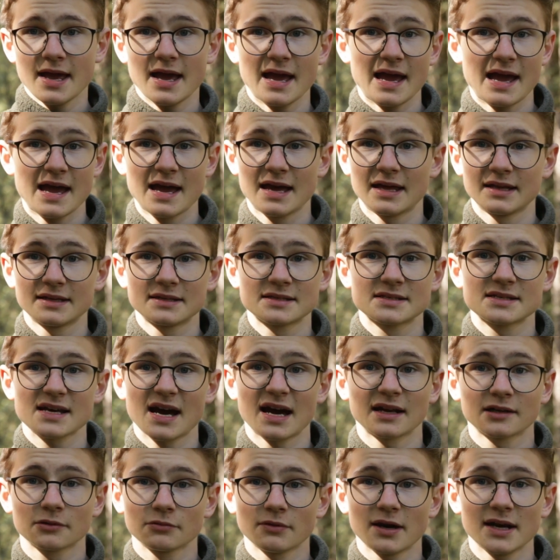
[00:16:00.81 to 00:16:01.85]
And
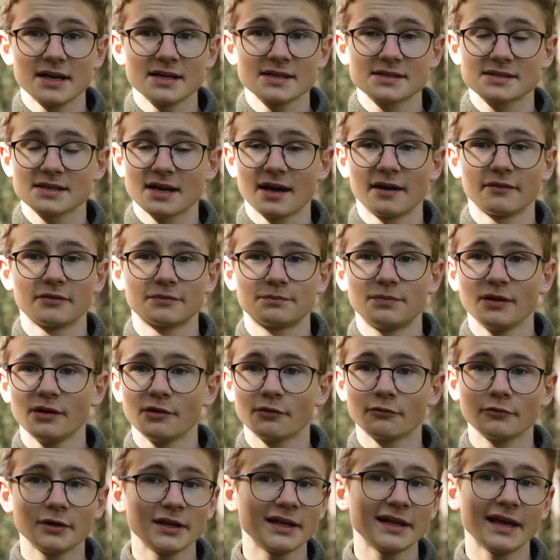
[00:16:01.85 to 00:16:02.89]
otherwise, I would be
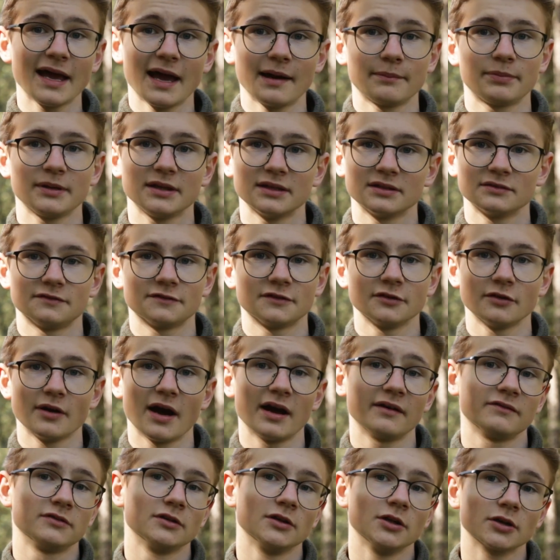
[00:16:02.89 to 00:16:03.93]
really happy if you
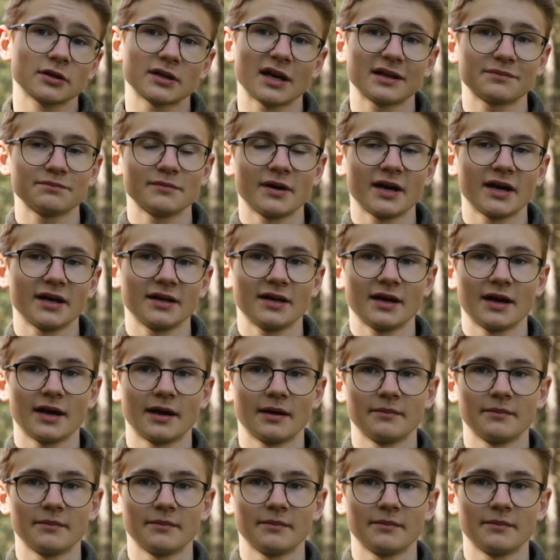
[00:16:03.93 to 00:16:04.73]
have a look at my